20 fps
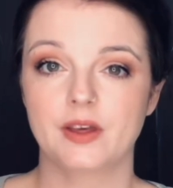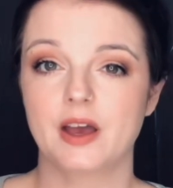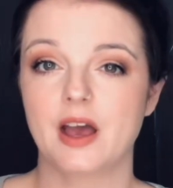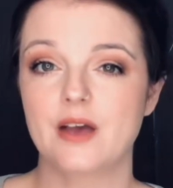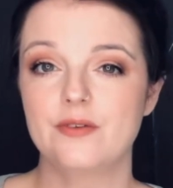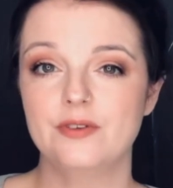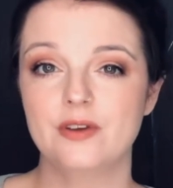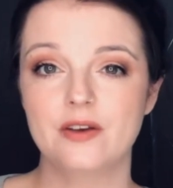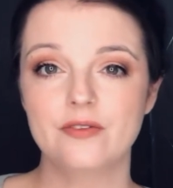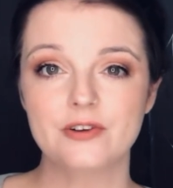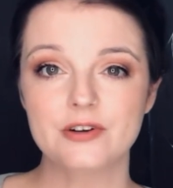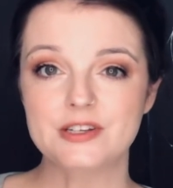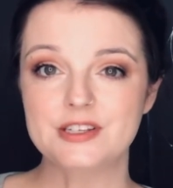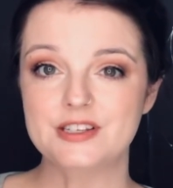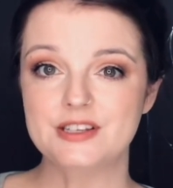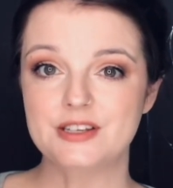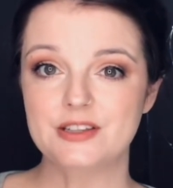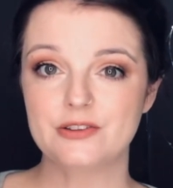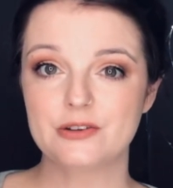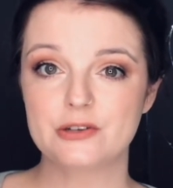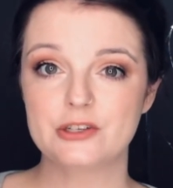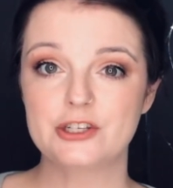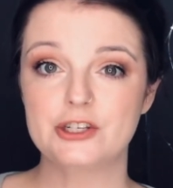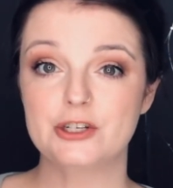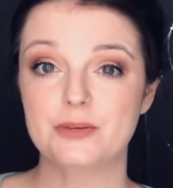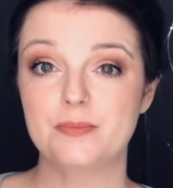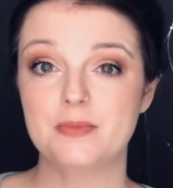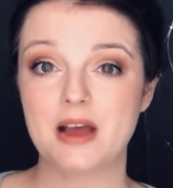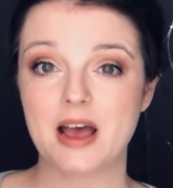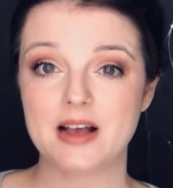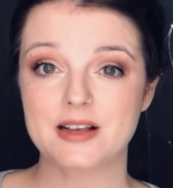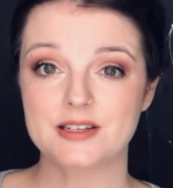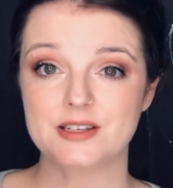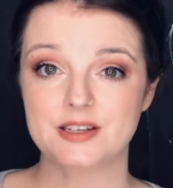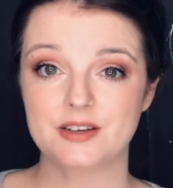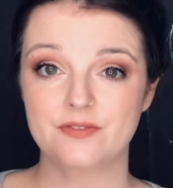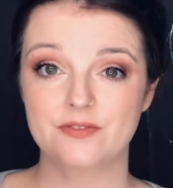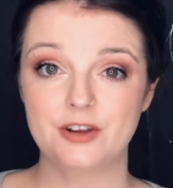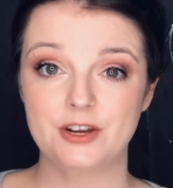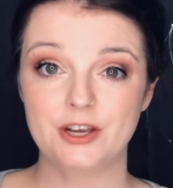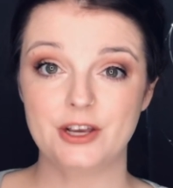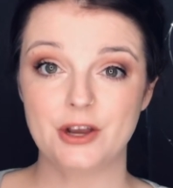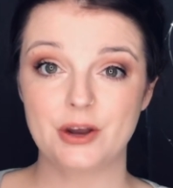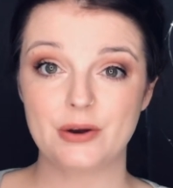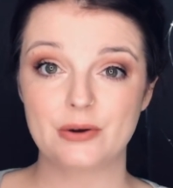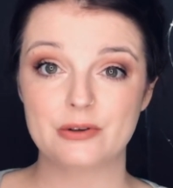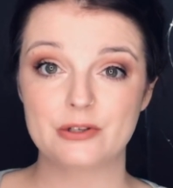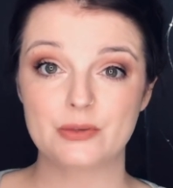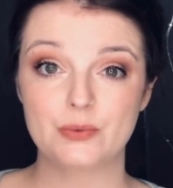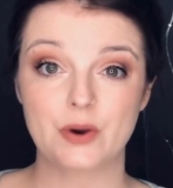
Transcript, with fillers: Have you ever seen those gymnastic videos